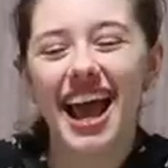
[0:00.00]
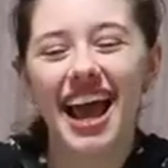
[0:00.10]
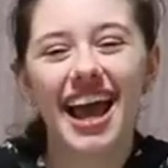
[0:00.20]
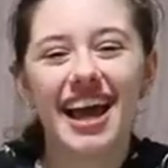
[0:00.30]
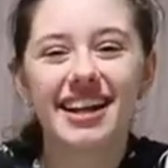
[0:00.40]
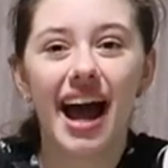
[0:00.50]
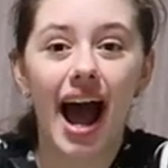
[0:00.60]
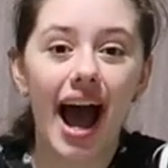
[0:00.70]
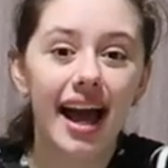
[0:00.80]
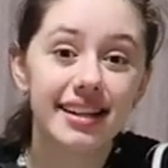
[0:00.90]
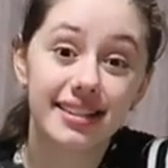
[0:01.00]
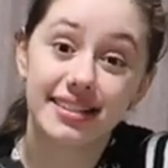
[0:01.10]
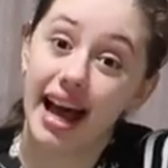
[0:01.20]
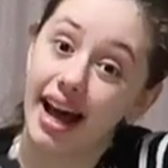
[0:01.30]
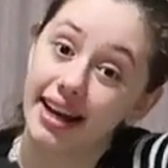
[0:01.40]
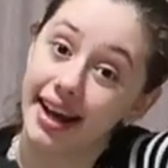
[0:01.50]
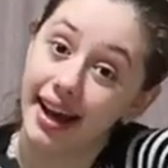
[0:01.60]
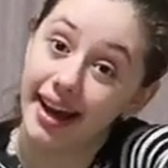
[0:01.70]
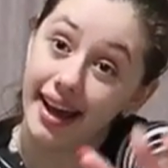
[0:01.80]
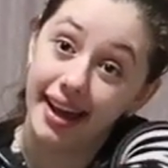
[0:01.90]
And I
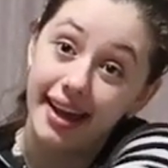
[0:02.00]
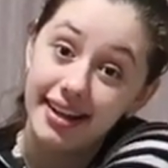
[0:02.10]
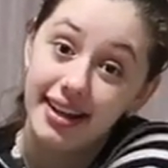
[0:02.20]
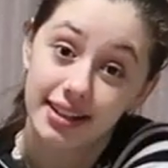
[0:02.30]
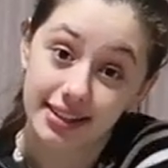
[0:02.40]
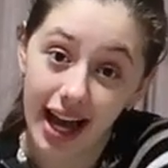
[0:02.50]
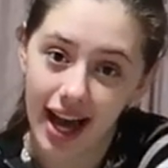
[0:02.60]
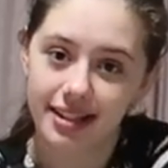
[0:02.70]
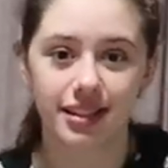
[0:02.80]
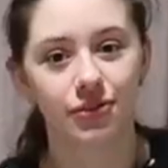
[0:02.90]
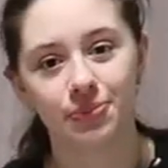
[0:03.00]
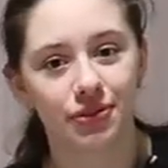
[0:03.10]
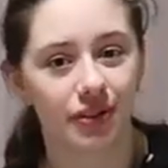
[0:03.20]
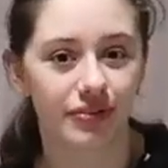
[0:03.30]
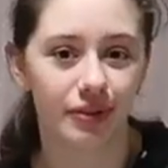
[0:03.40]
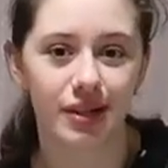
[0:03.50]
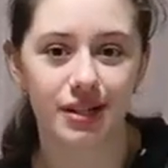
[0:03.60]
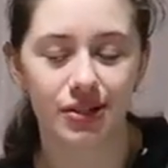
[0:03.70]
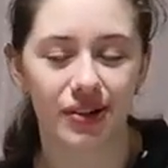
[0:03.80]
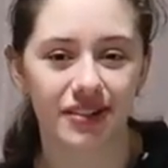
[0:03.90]
decided that it would be fun for me
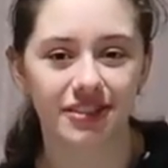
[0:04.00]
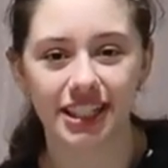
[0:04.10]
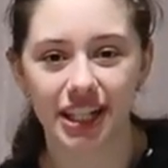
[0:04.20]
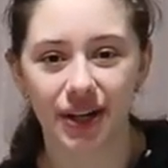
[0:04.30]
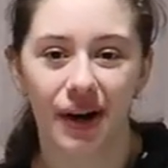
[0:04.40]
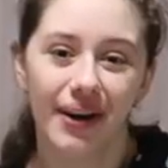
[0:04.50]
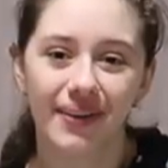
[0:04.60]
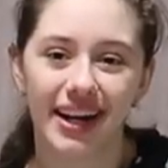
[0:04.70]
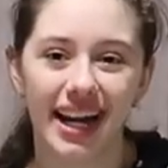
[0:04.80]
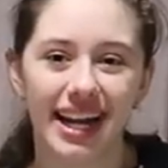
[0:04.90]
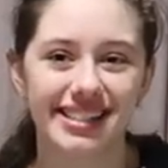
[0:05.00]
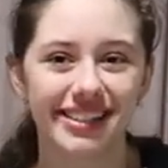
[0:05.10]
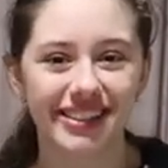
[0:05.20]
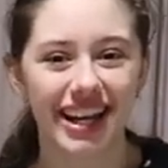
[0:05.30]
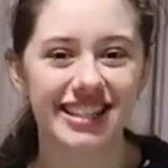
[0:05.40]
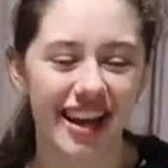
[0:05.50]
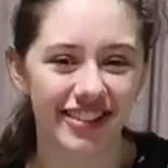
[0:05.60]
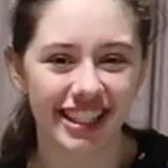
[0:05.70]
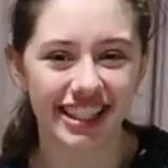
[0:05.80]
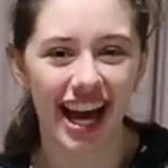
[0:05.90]
to do a video where I showed you guys
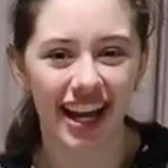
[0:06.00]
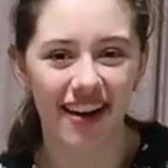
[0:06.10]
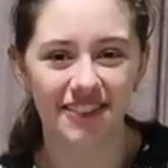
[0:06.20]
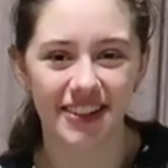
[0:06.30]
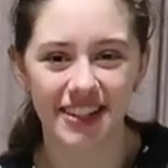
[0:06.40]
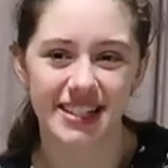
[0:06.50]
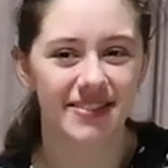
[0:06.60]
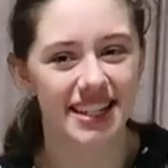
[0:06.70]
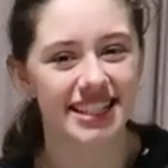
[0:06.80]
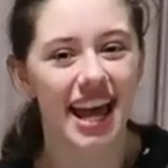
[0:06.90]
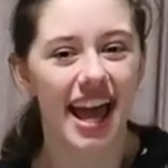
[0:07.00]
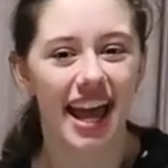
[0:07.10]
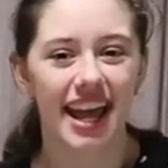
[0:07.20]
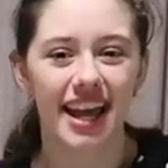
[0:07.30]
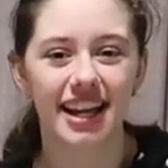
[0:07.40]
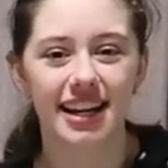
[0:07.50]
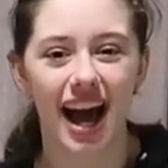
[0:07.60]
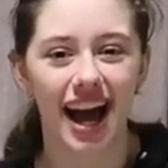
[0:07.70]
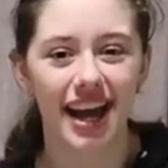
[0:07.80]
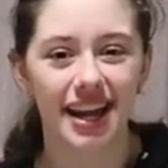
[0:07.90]
everything that I got for Christmas. And
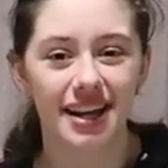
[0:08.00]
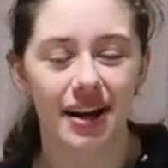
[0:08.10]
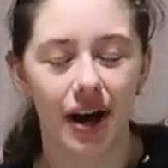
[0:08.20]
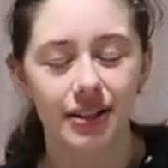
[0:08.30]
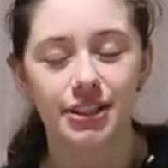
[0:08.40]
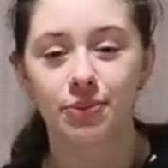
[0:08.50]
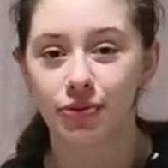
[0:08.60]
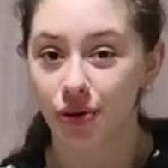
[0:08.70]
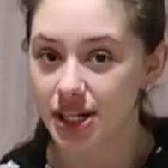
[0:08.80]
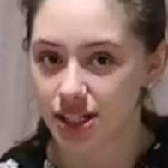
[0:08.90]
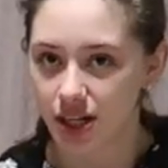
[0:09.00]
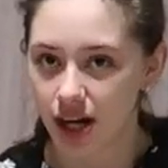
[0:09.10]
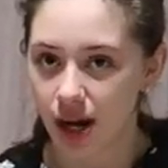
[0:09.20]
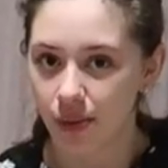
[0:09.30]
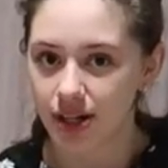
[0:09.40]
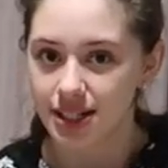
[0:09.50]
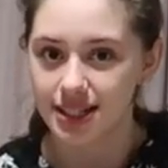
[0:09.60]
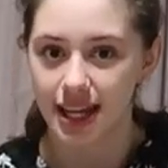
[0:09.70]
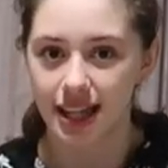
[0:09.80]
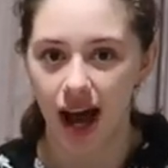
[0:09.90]
I also, before we get started, I wanted to
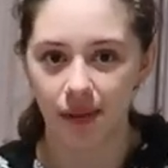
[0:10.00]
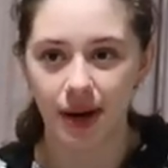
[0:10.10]
say that I'm